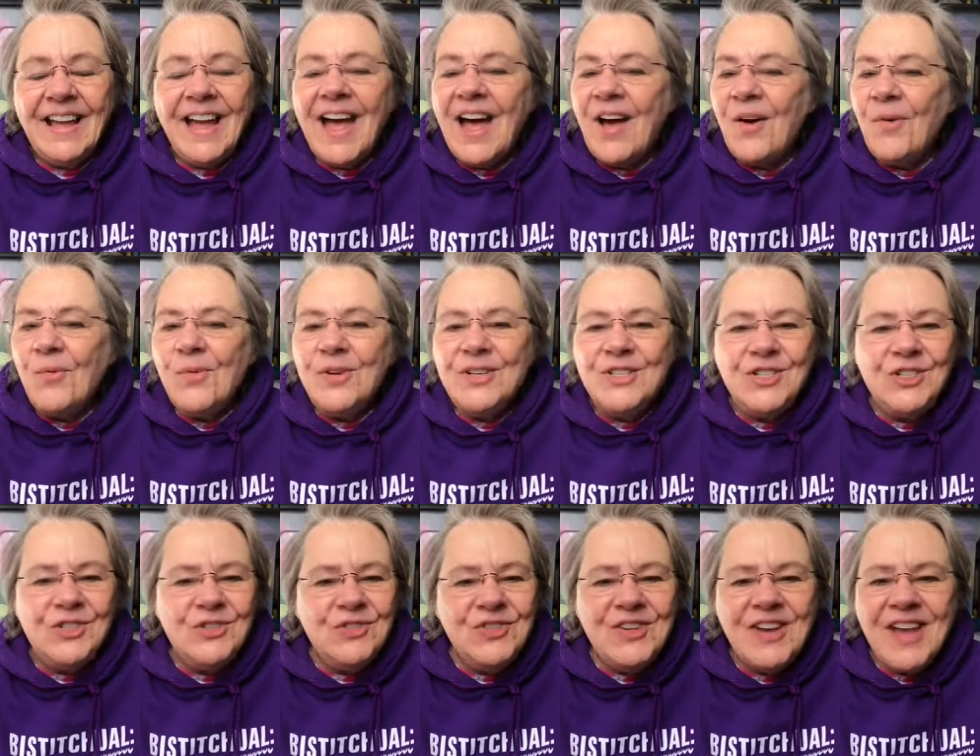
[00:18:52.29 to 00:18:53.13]
I
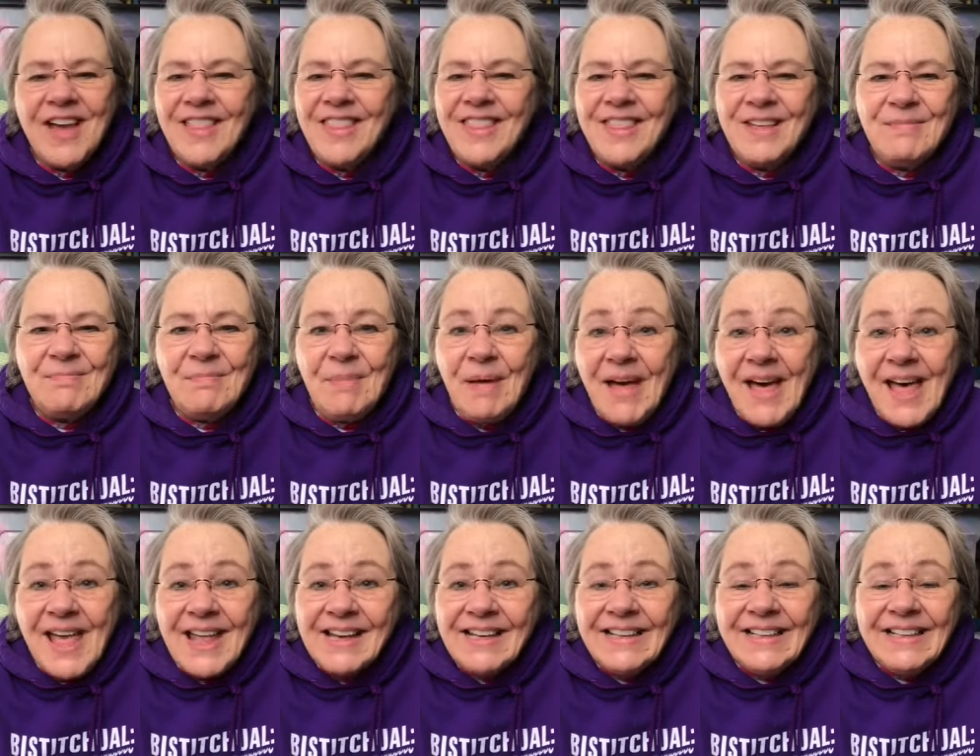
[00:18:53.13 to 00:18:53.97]
wish you nothing
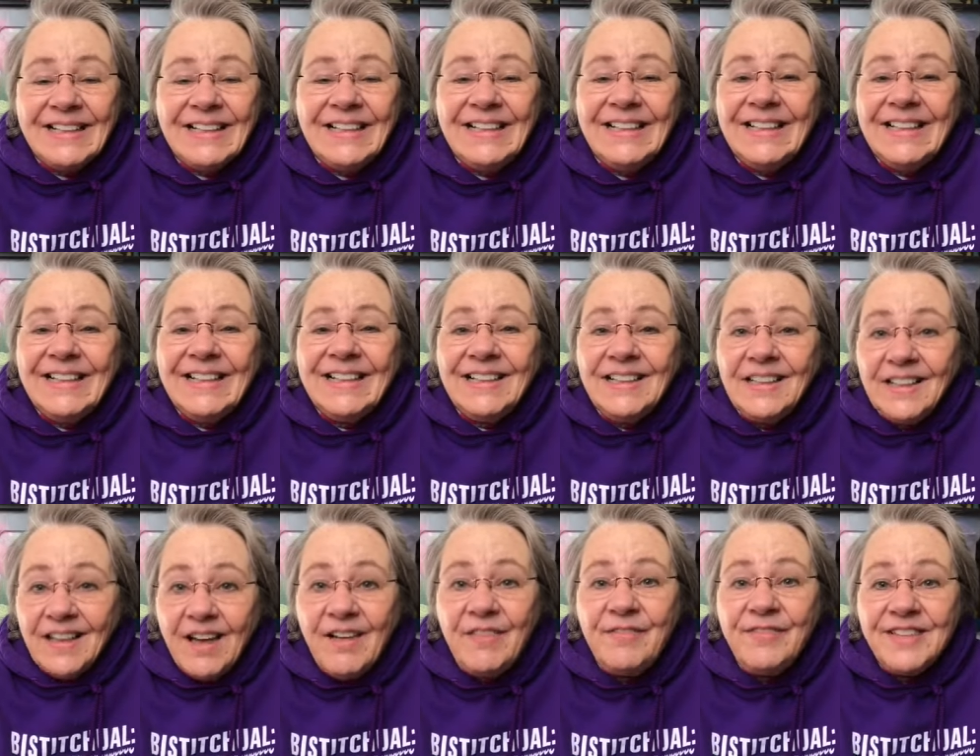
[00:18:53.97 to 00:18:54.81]
but
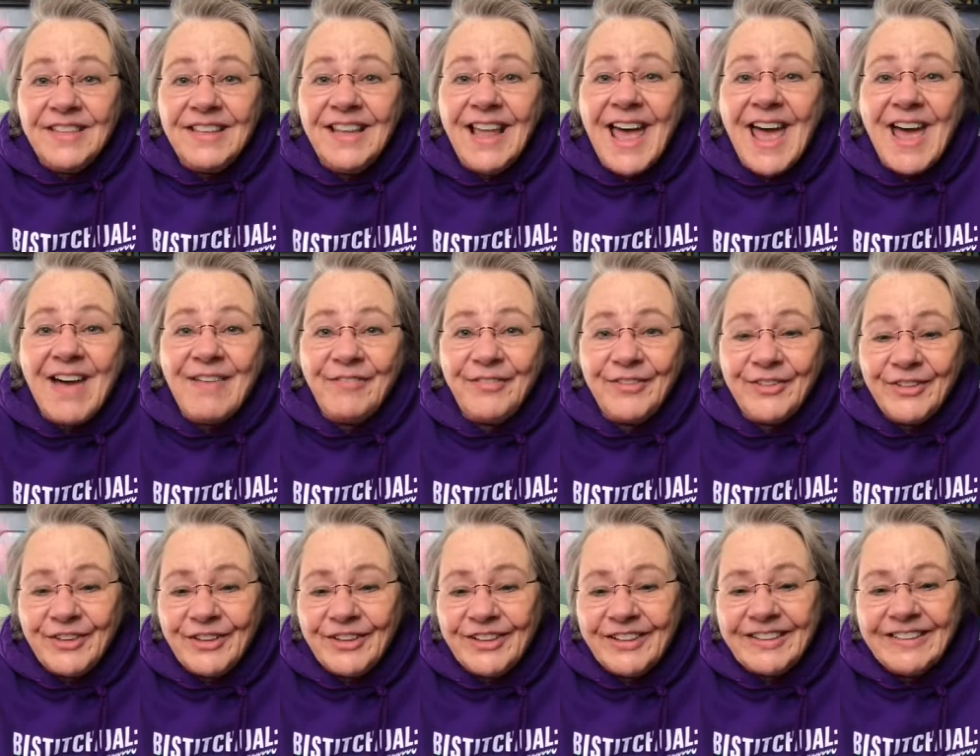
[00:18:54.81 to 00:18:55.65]
love and
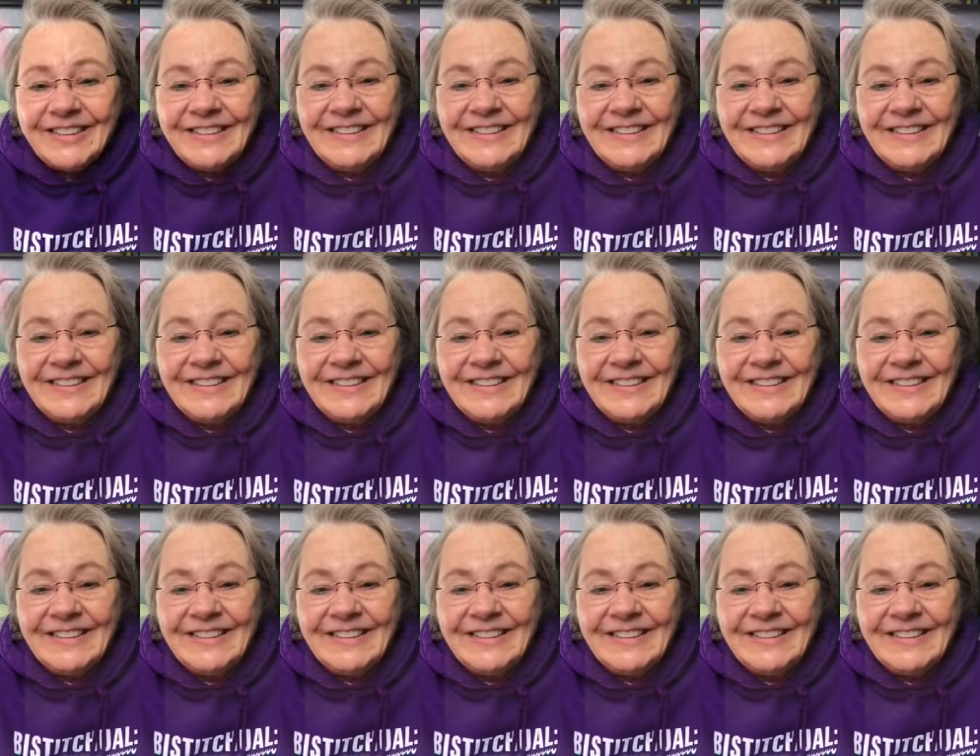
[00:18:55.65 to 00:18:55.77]
laughter.